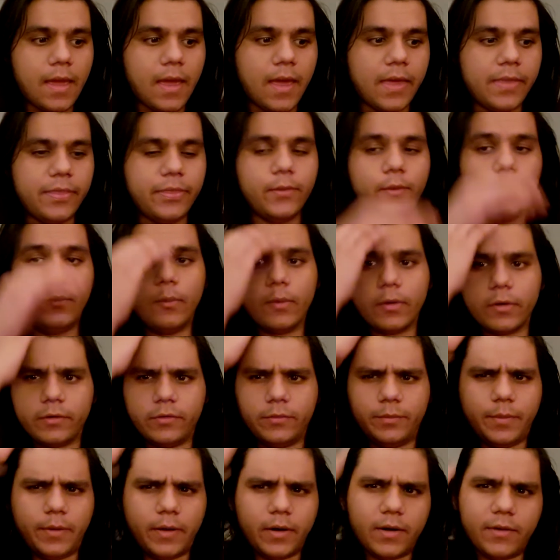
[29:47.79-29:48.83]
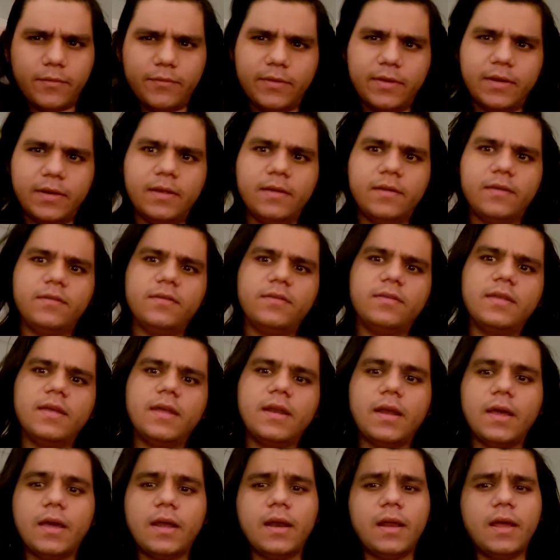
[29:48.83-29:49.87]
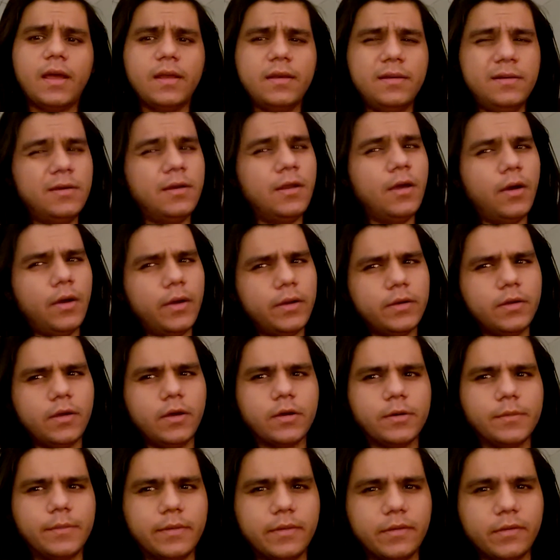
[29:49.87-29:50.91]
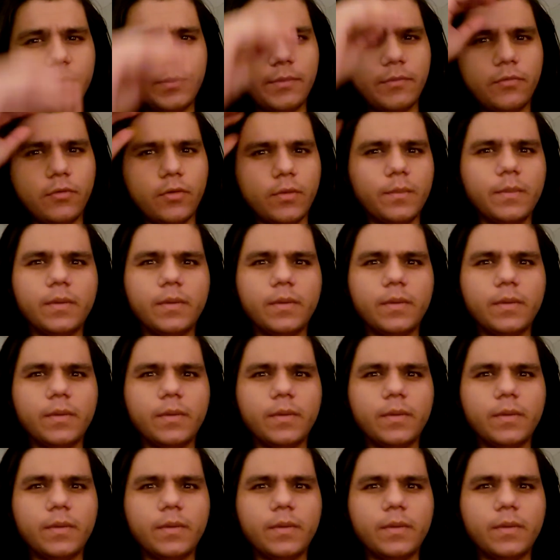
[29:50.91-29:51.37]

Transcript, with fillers: And the worst part of it is that, I know I talked about this before,